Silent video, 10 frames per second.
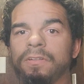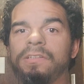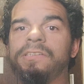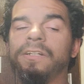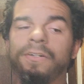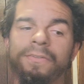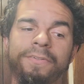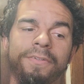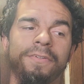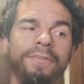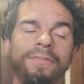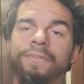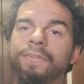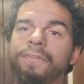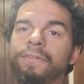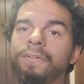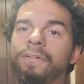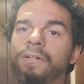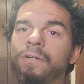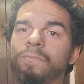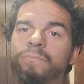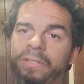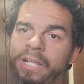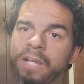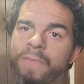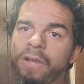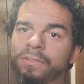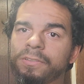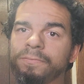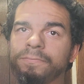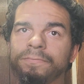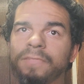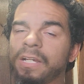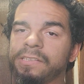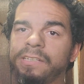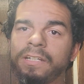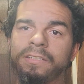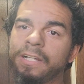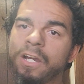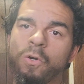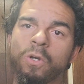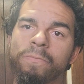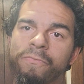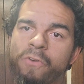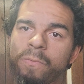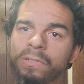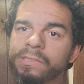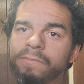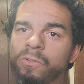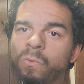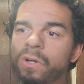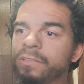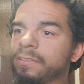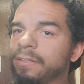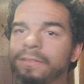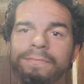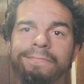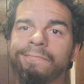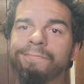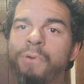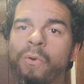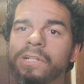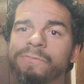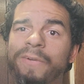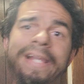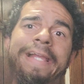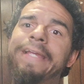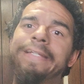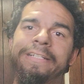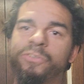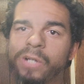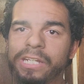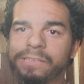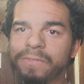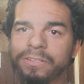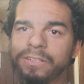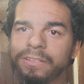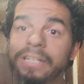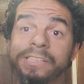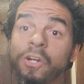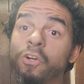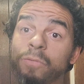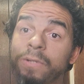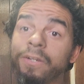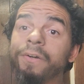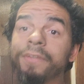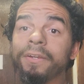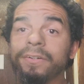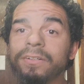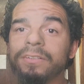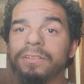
So, but check them out. Like I said, check out Oregon Performance. If you want parts for any transmission, it's going to be on there.